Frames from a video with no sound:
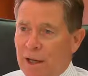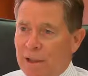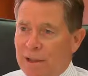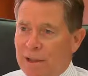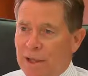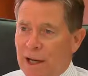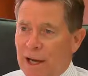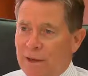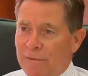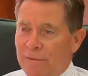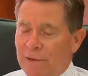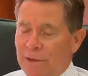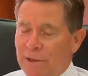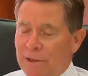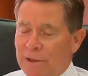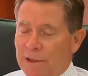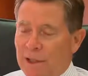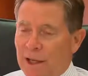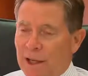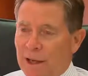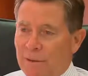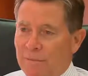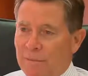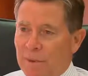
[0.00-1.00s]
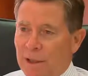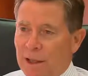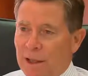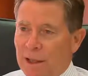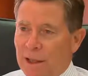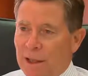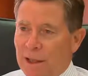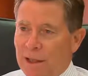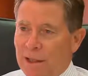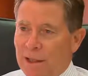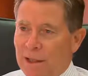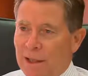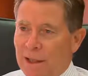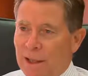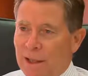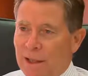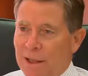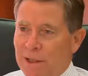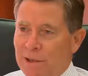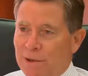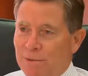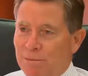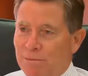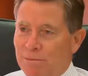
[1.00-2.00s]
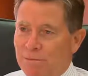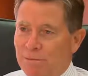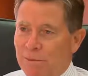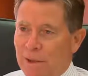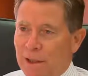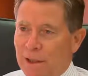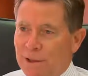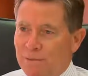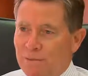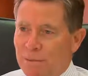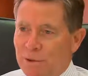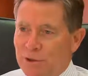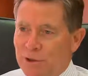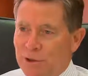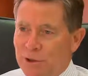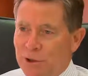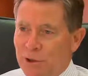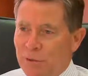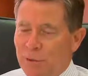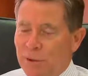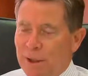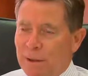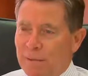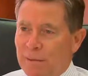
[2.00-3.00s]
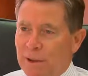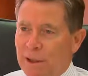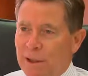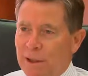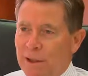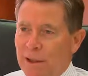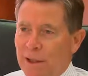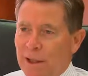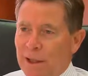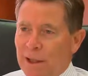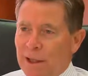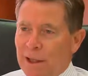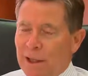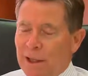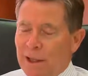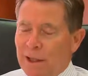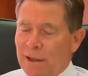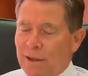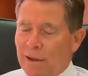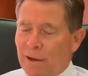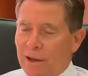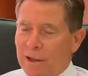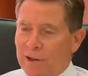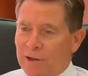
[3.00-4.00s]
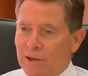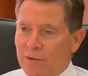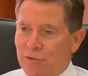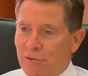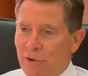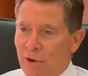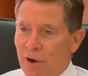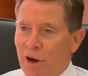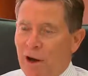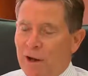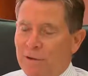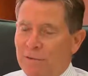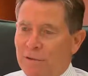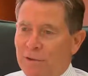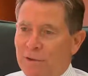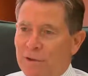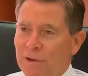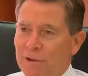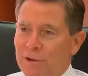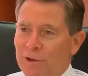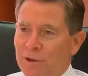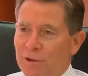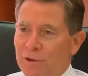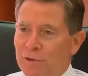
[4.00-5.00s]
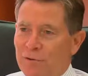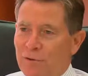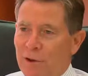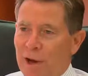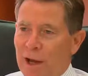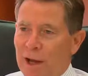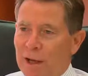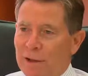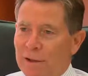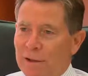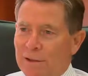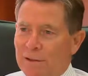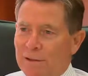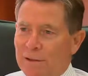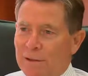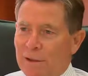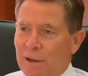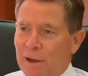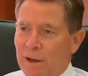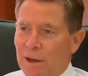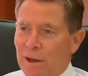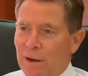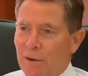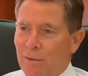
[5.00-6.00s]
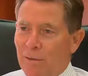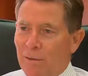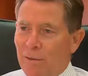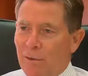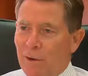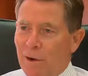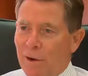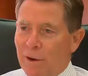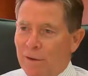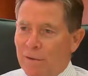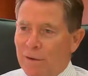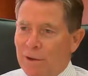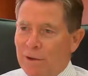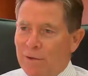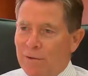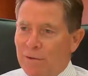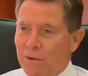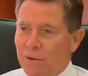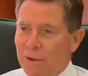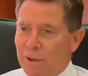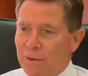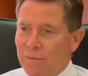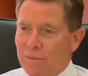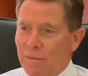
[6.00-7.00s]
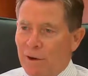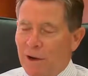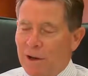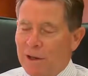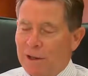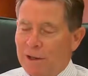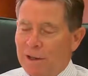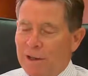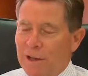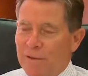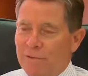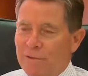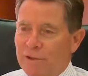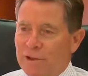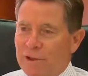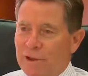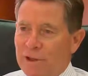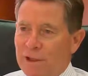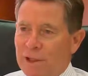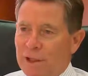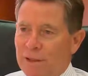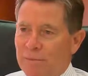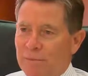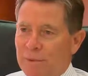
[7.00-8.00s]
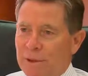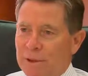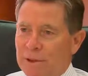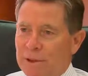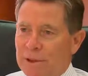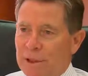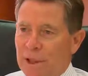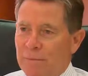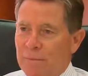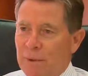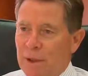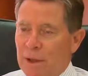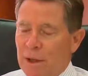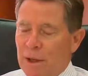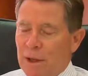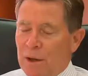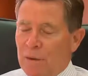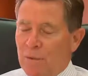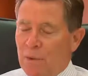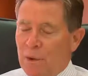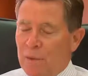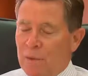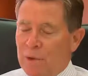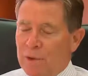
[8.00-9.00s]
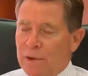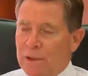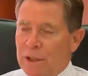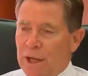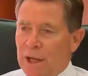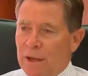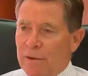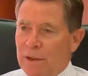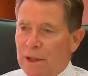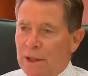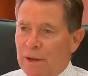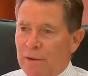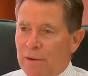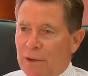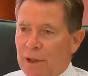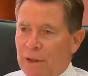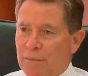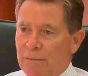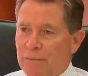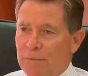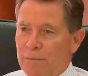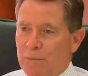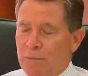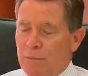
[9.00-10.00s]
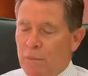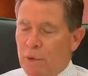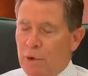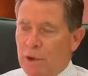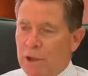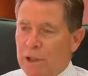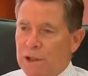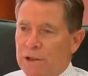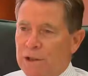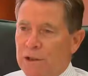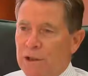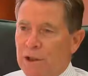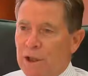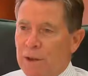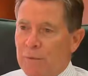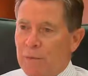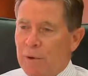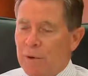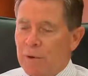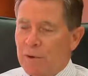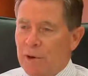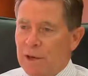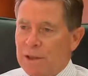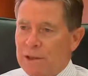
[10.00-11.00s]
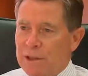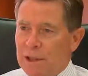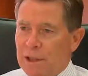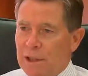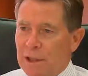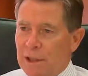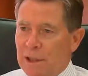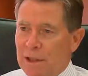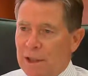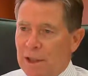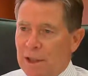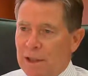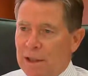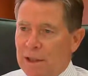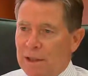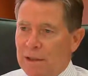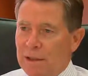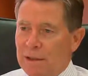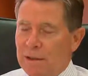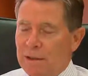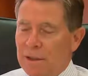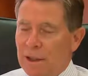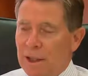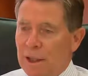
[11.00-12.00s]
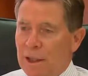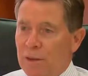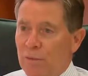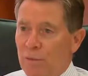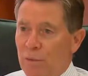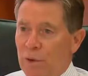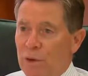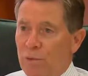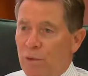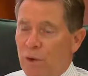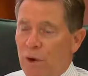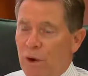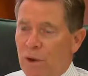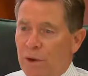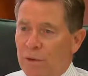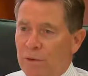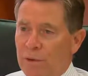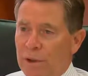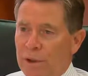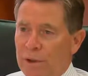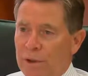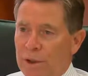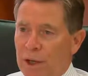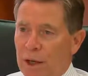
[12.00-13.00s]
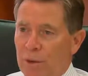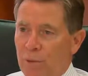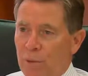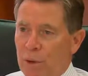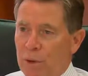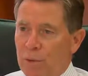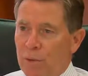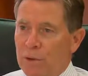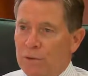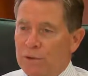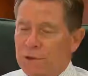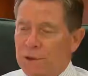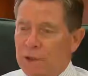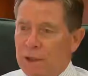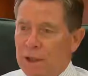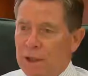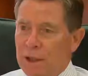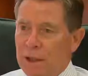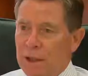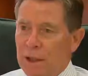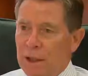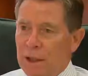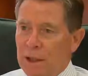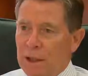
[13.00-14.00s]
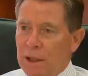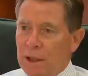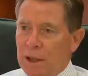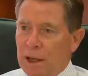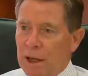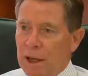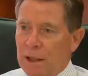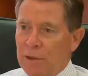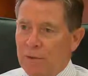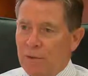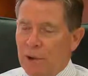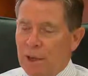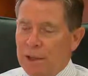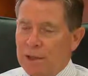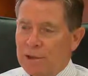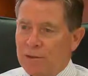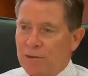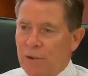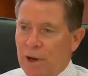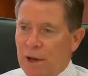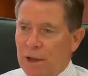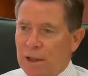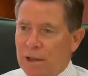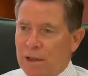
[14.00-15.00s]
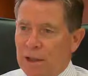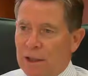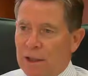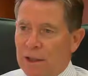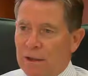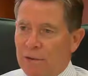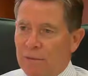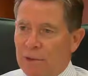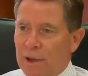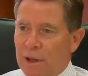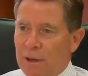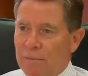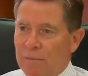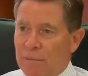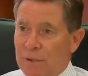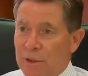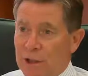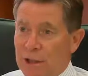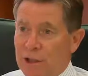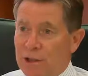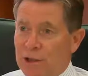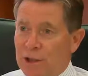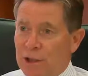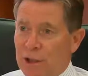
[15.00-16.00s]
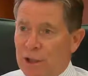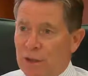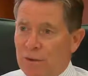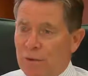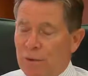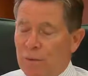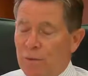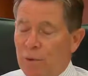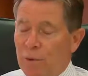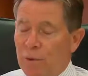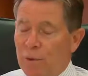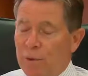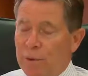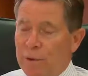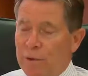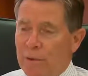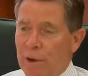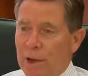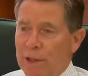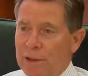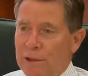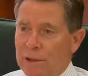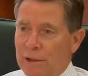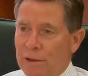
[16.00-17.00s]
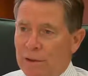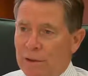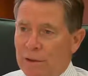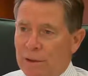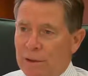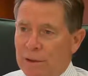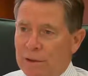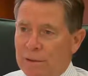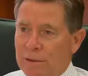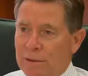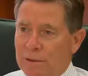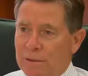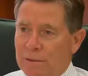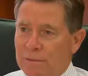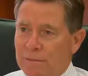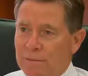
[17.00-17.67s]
David, he's pursuing me. He'd like to drive on the new track at Wagga. He thought he might never see it, but when we were down there, work is certainly progressing in with Wagga, and we will see a racetrack there this year, and we'll be racing on it.